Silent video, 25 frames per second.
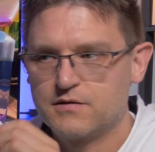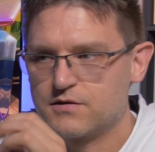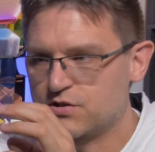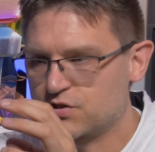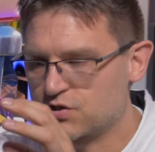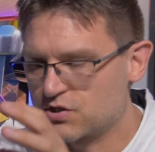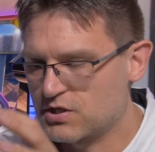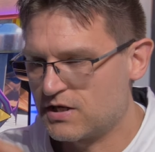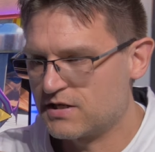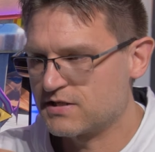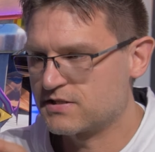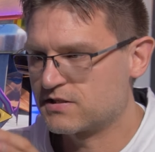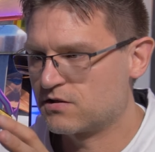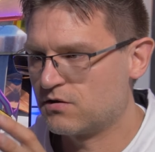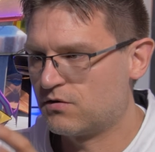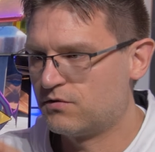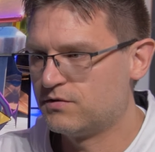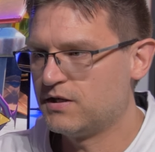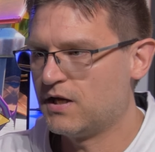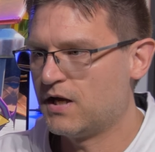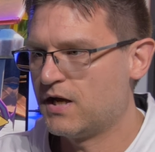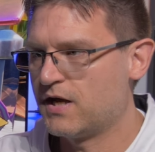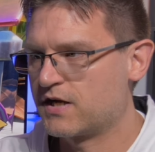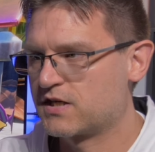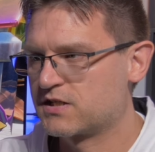just on
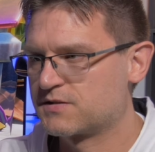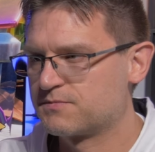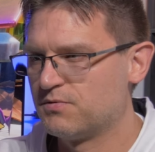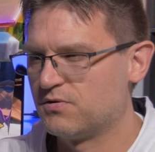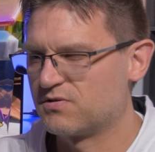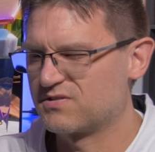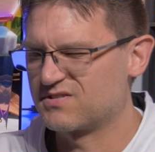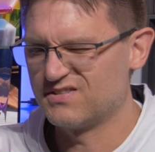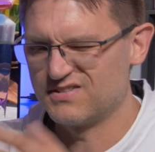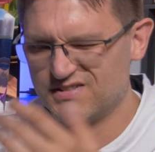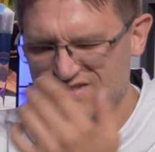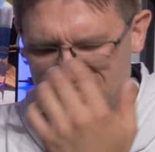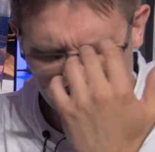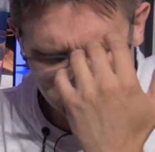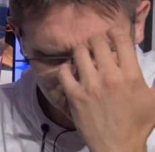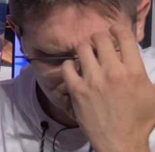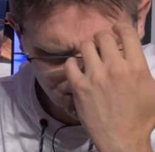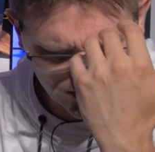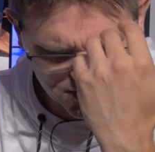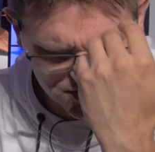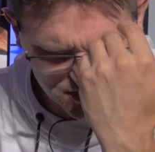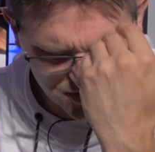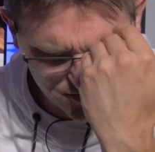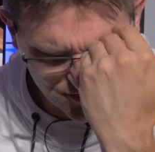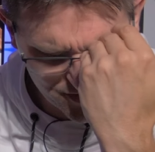the Xbox. And this
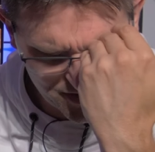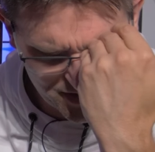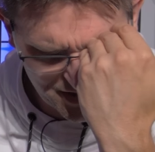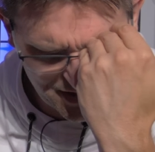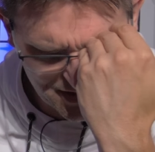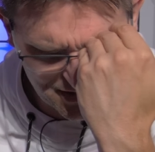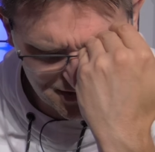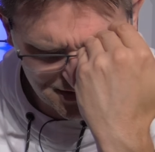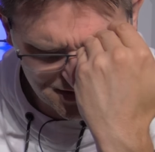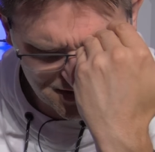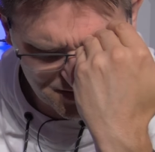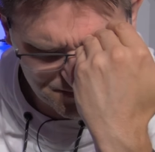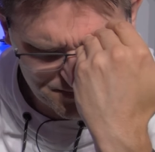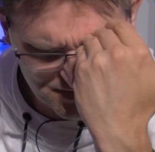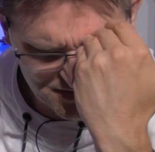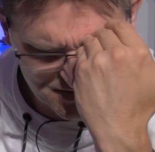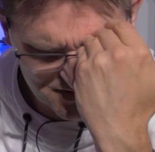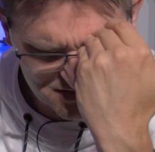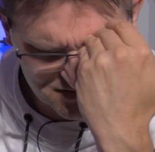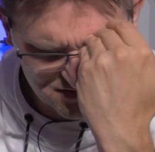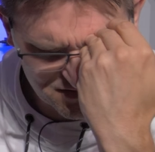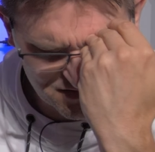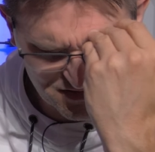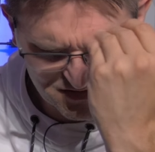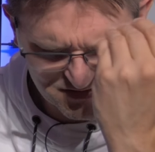was already a little
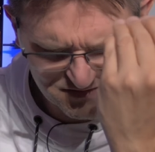bit,